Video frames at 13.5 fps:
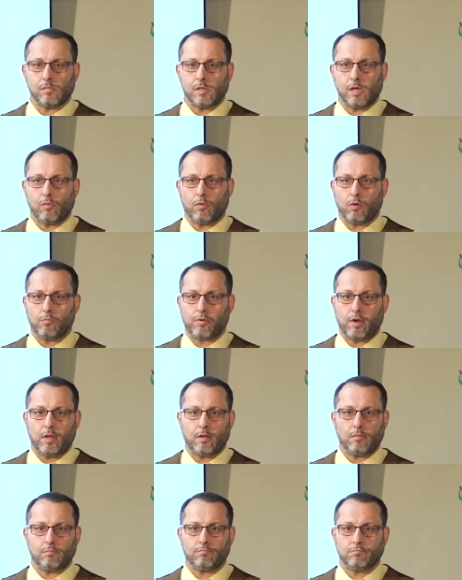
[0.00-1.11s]
It will
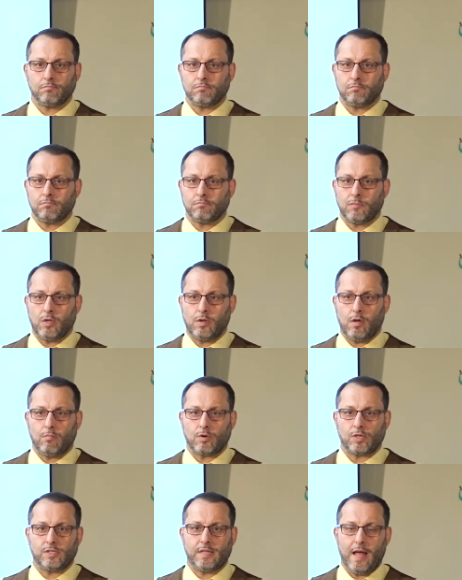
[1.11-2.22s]
bring the
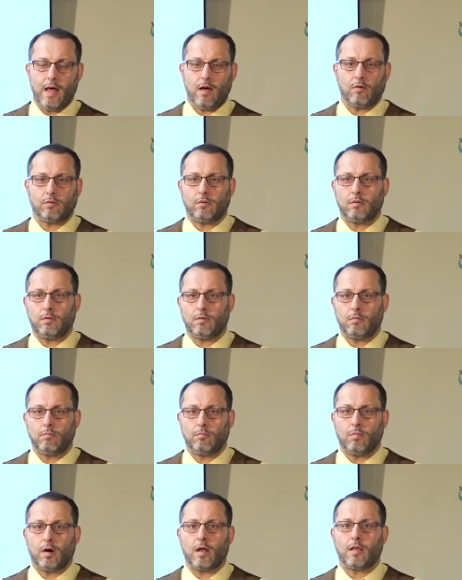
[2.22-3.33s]
numbers down,
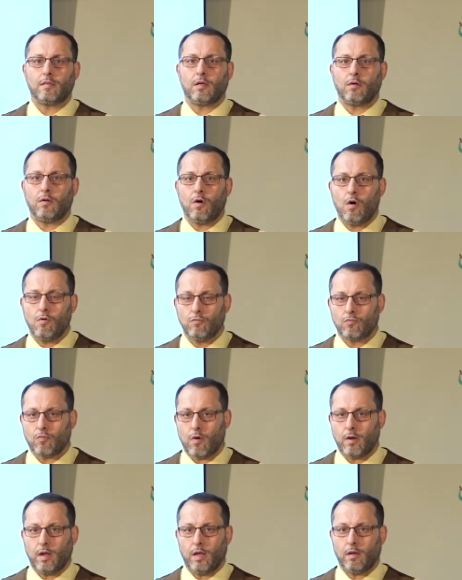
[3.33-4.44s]
but on the long
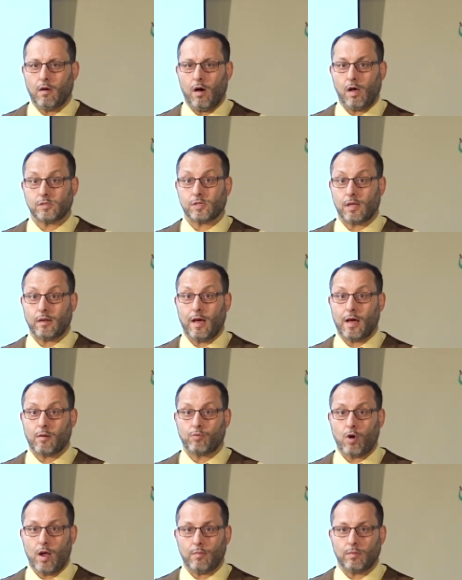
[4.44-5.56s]
run, it causes a lot of
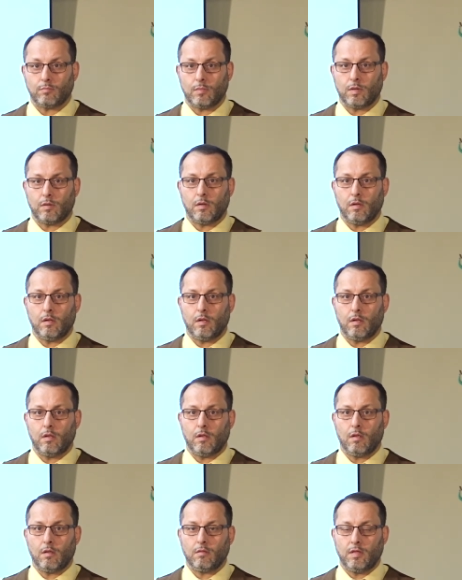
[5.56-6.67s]
problems.
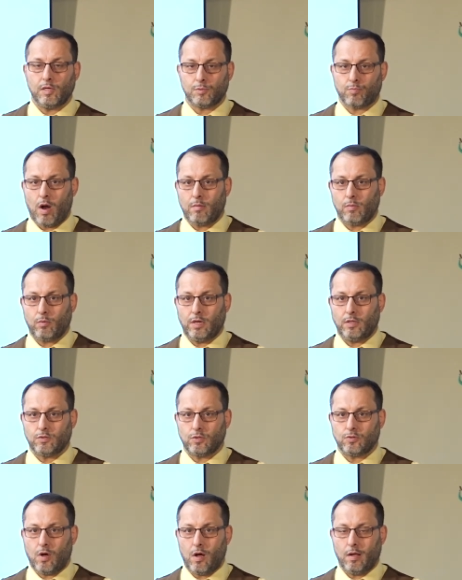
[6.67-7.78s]
These problems we need to
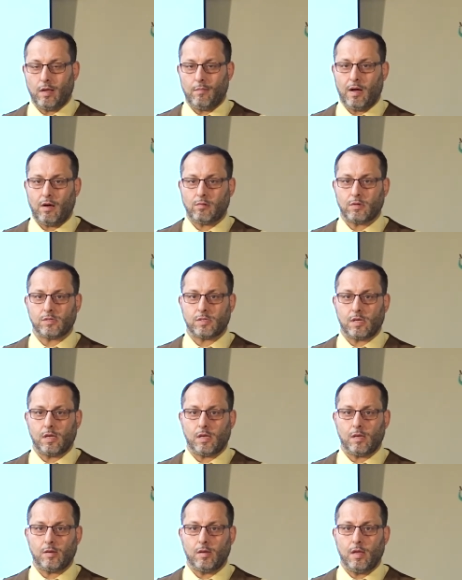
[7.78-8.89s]
talk about to see